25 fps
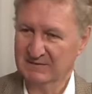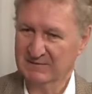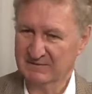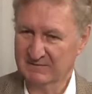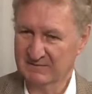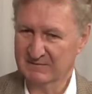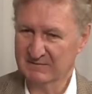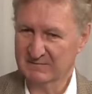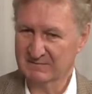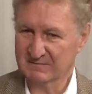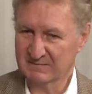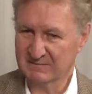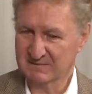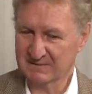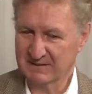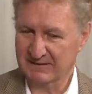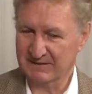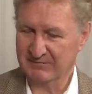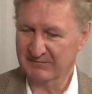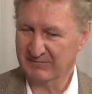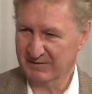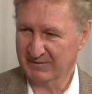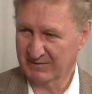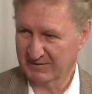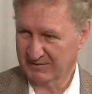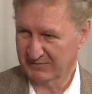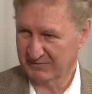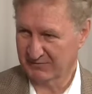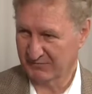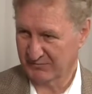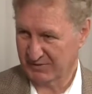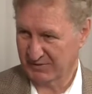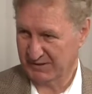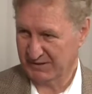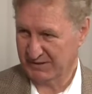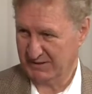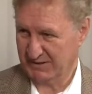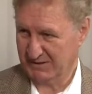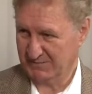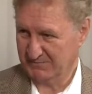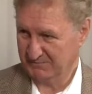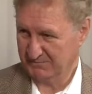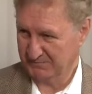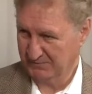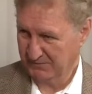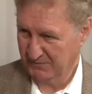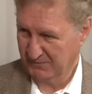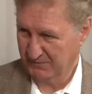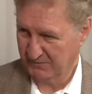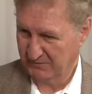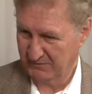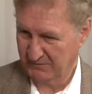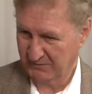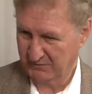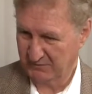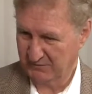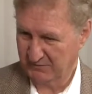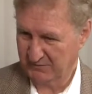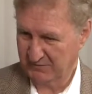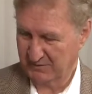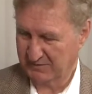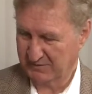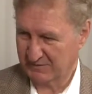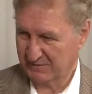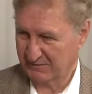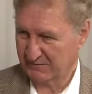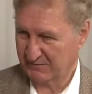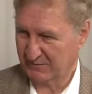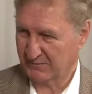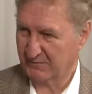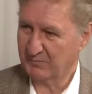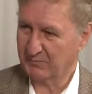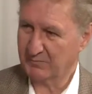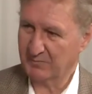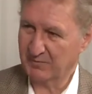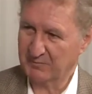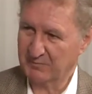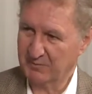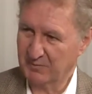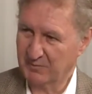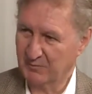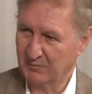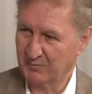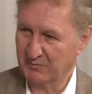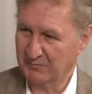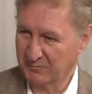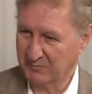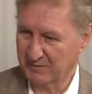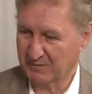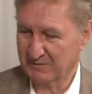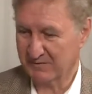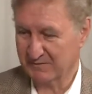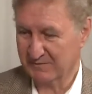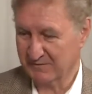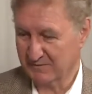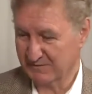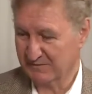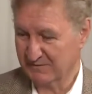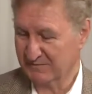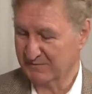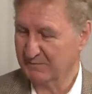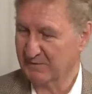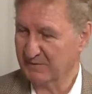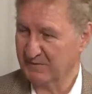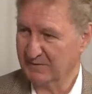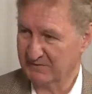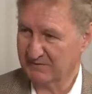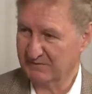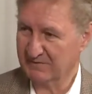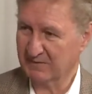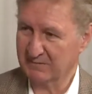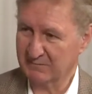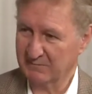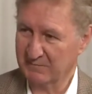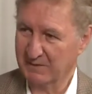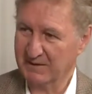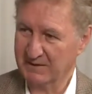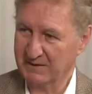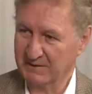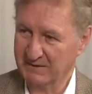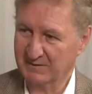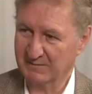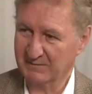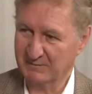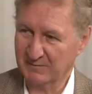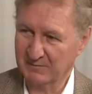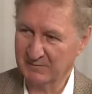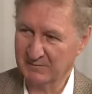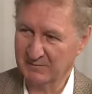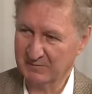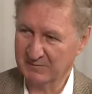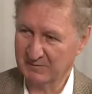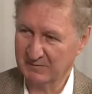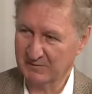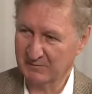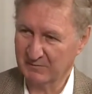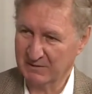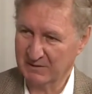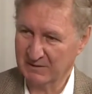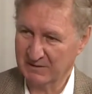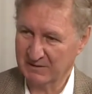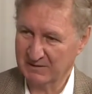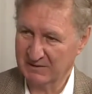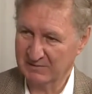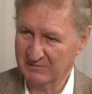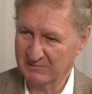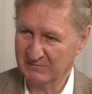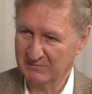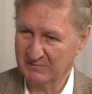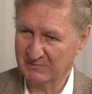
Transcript: until everything is ready to set us on a proper course. But this is a setback at the moment, and we need